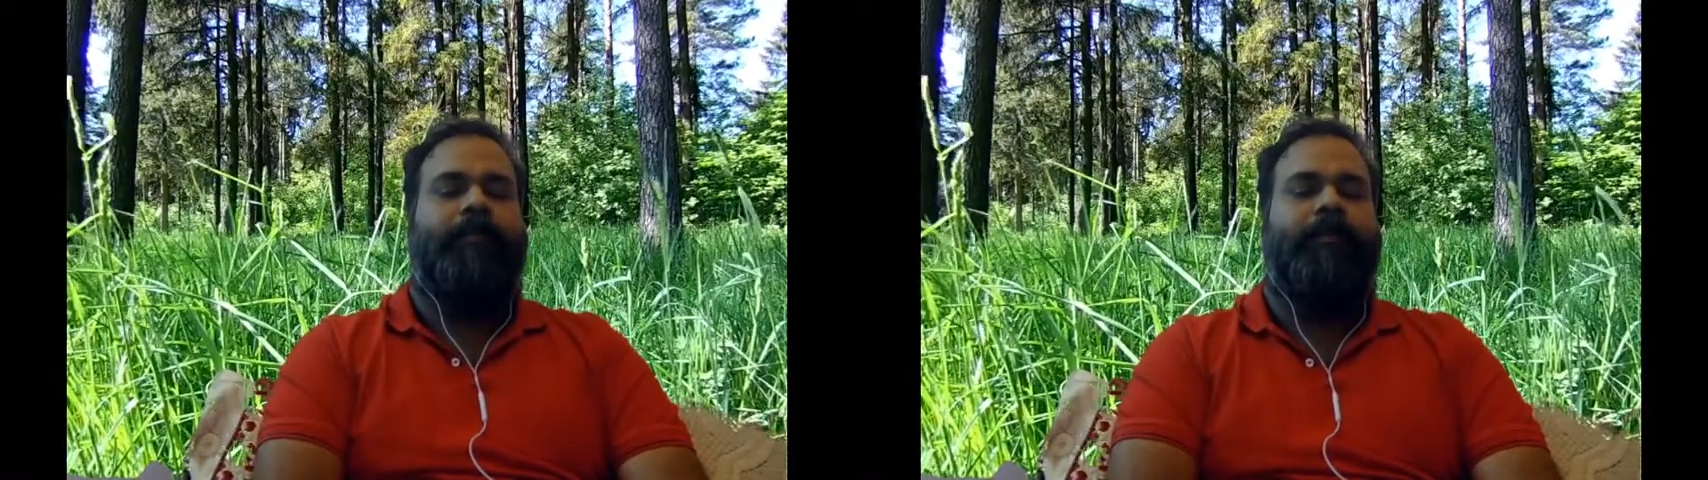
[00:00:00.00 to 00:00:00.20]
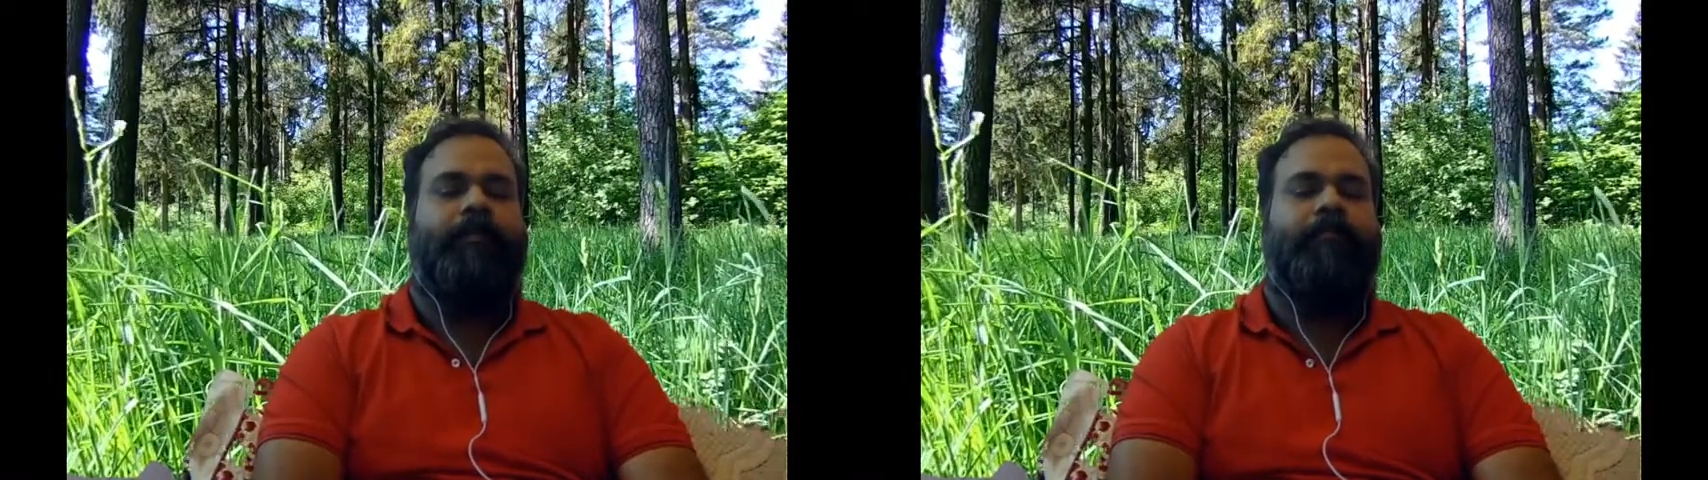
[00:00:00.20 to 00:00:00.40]

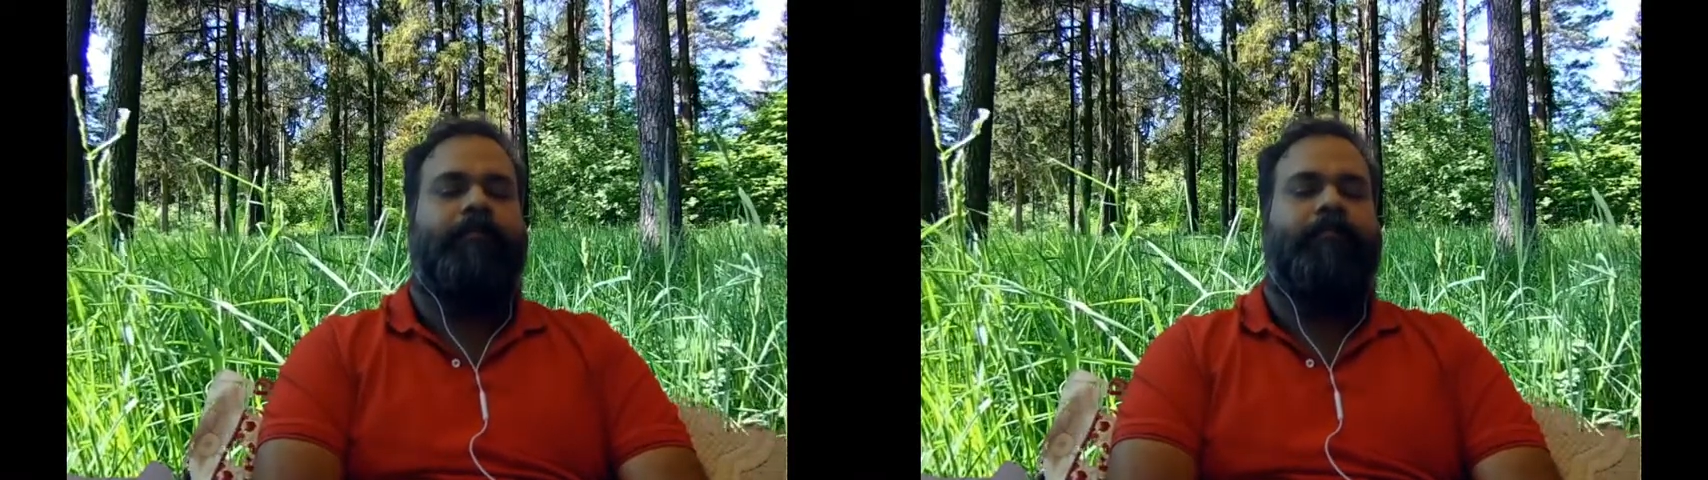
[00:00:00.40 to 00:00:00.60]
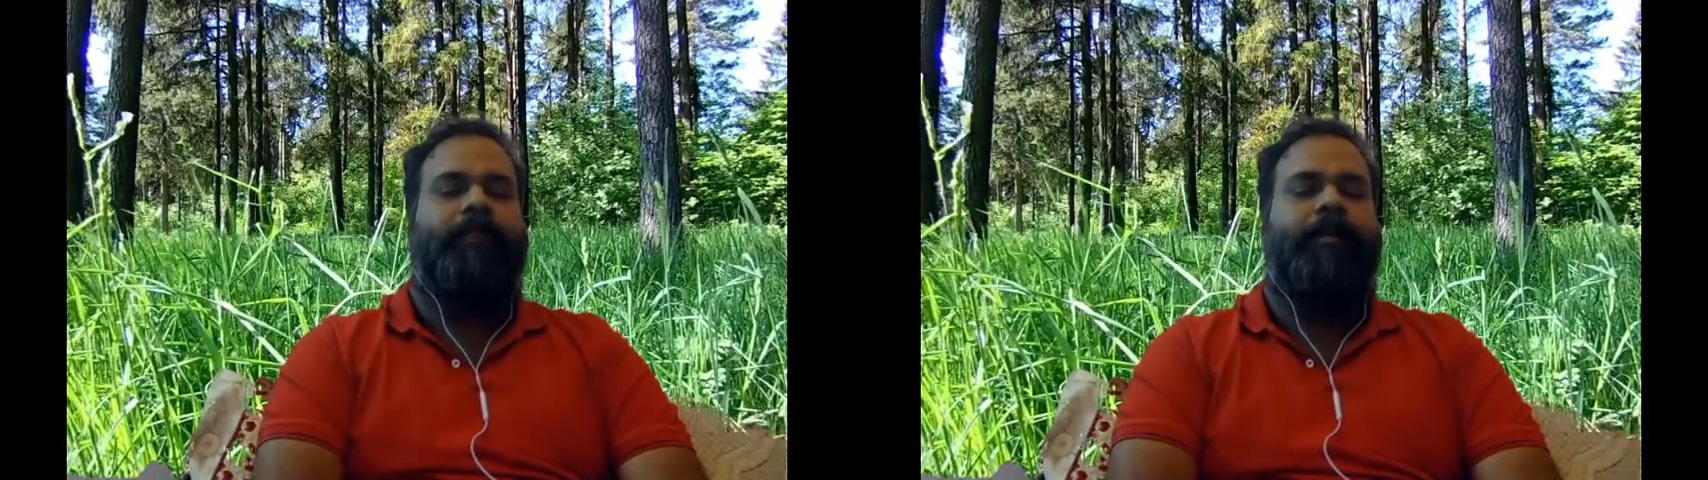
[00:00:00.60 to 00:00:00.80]
it is
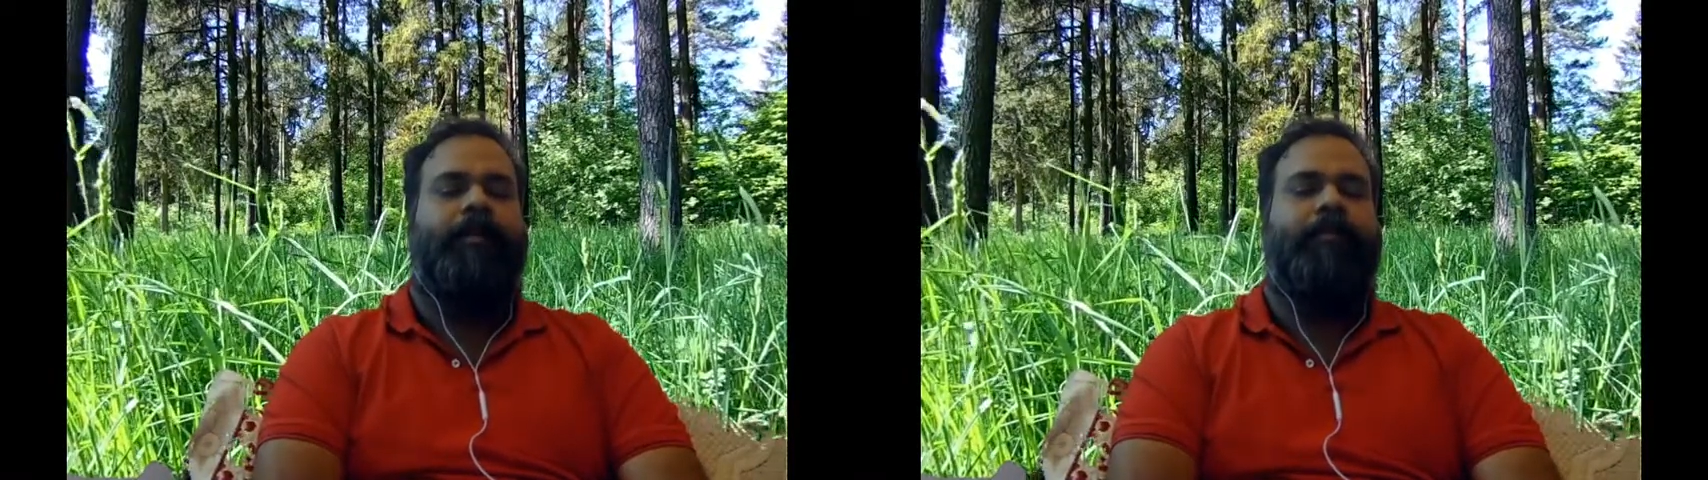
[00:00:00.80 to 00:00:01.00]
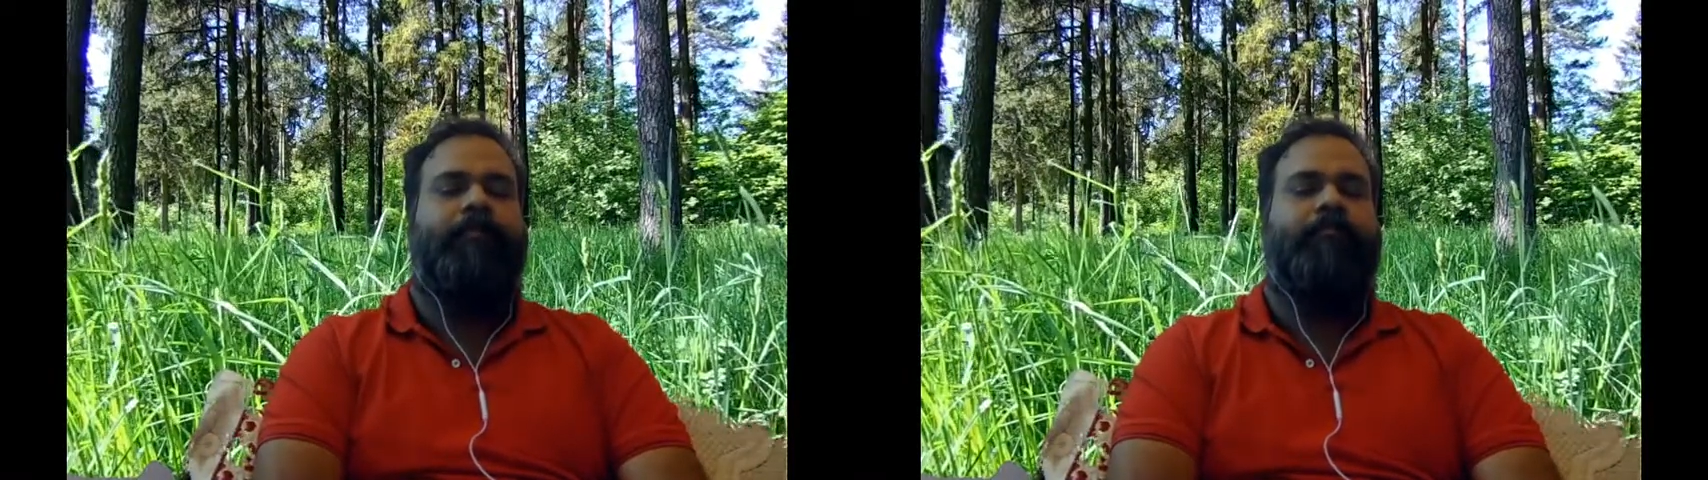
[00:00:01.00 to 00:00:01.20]

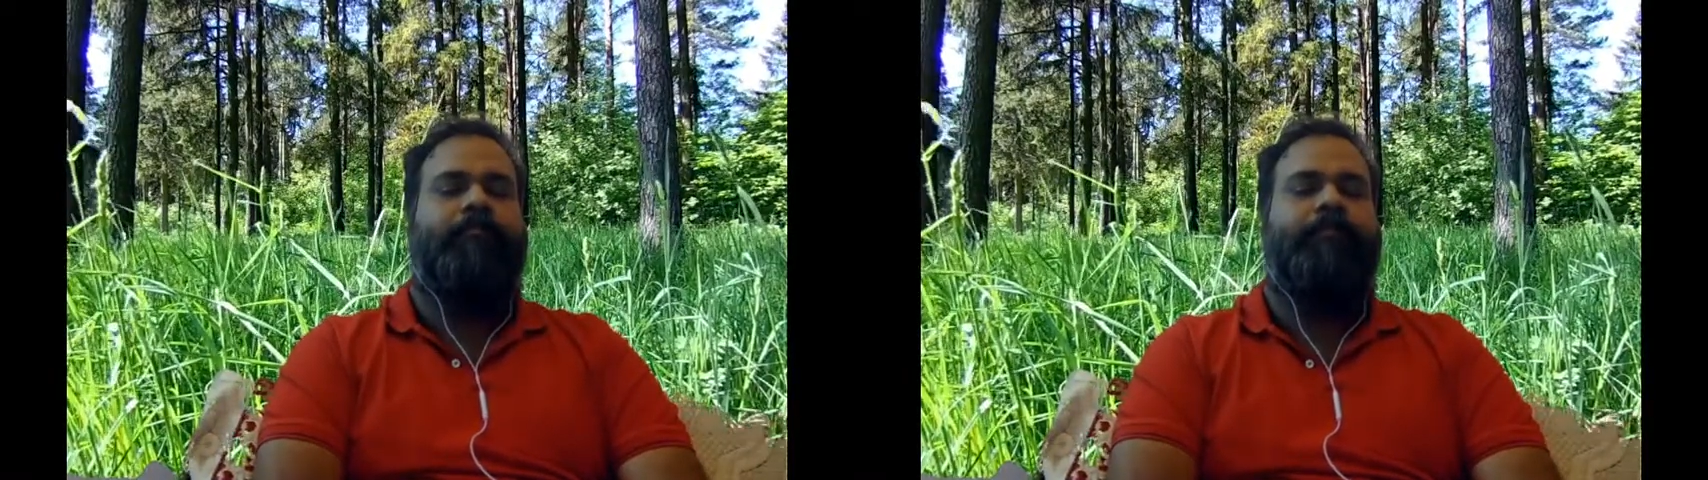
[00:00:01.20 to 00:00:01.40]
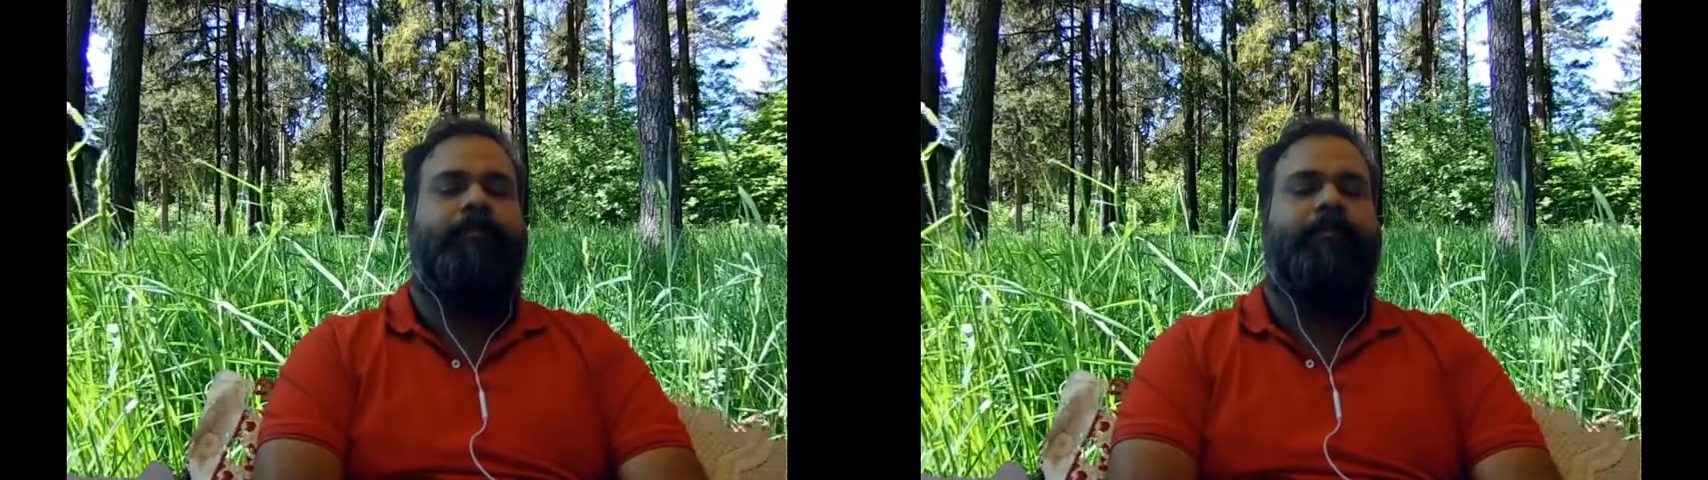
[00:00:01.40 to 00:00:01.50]
divided into